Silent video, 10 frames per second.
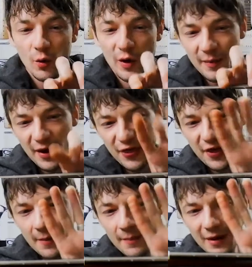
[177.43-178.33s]
With my
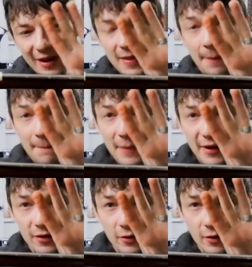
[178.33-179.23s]
thumb in the
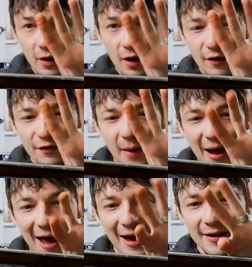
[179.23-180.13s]
middle of my
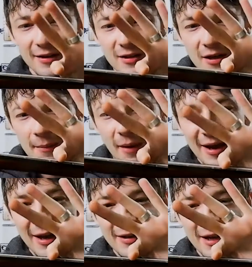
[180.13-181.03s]
hand, my
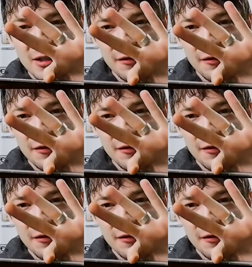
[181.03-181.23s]
index